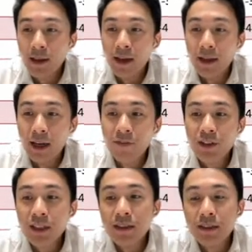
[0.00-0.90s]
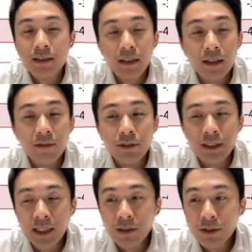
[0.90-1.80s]
and after its uh,
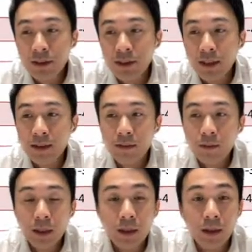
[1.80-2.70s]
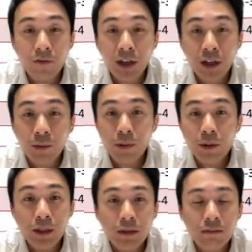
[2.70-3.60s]
results, I uh, rec-
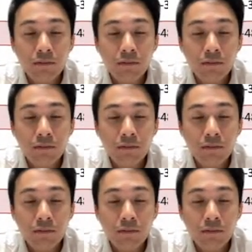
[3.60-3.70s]
it,